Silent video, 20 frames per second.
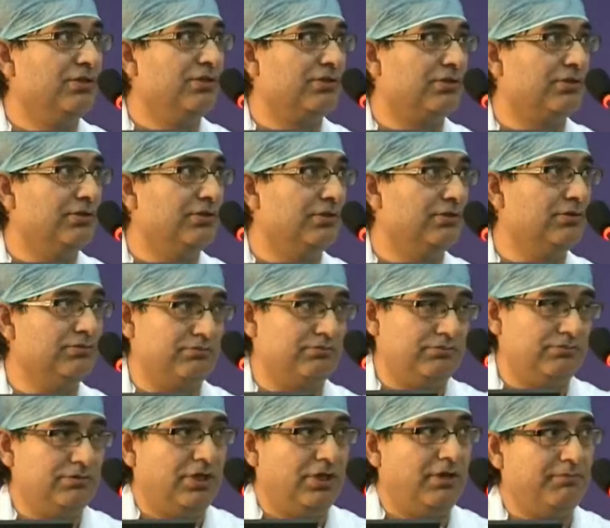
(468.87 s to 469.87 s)

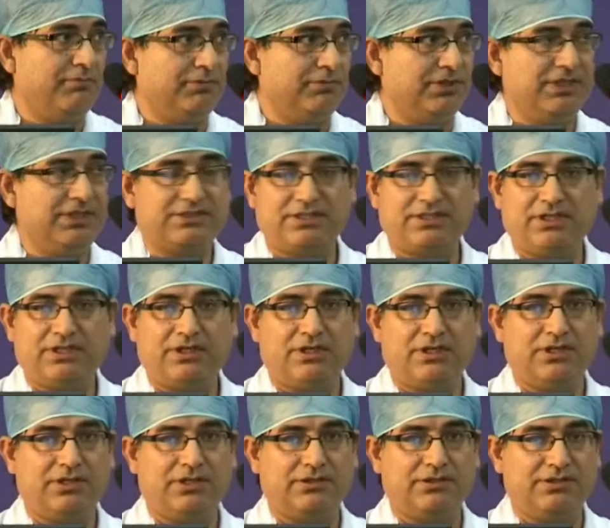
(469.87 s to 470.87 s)
So
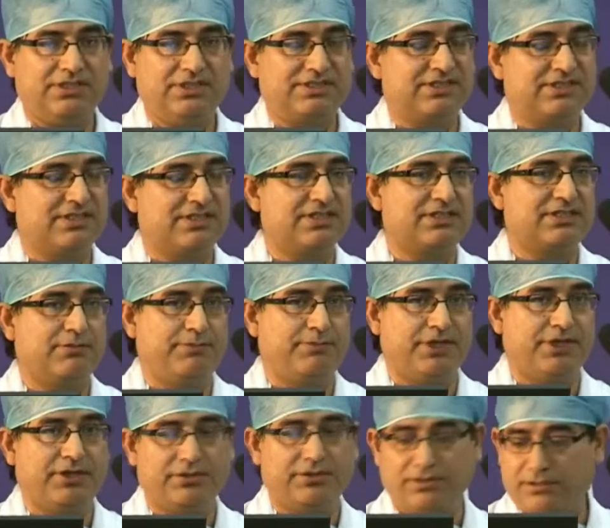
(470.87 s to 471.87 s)
these results are
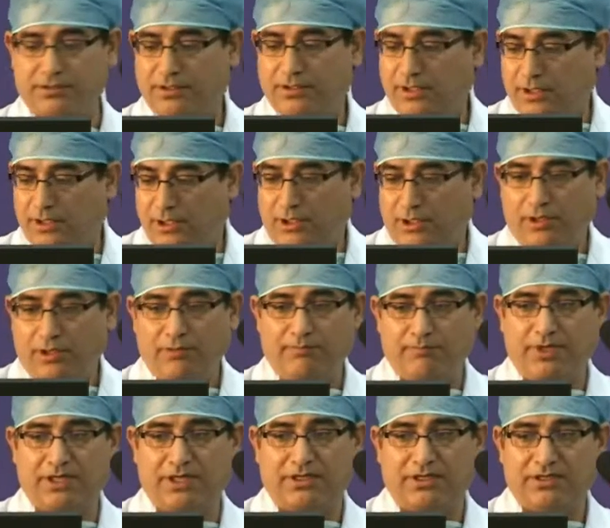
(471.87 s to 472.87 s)
pretty good,
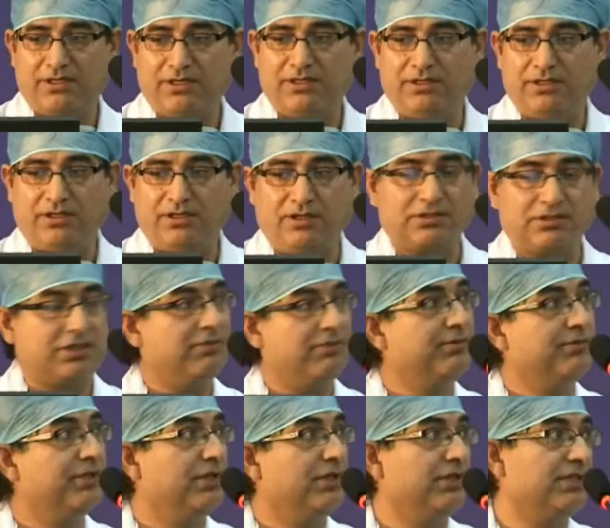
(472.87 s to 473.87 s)
but
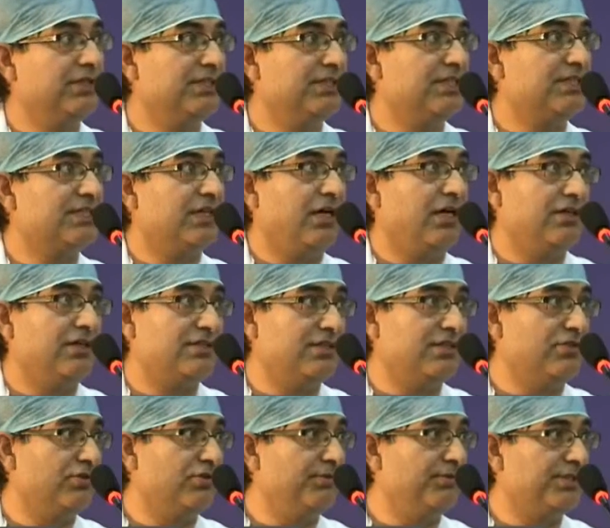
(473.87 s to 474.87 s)
long-term results are
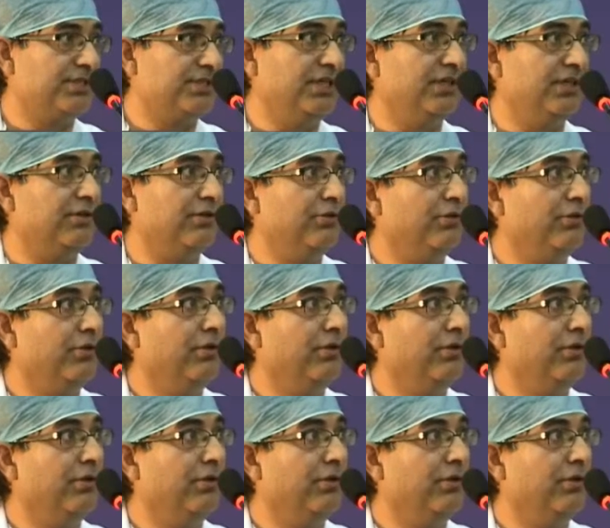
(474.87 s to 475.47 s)
still to be seen.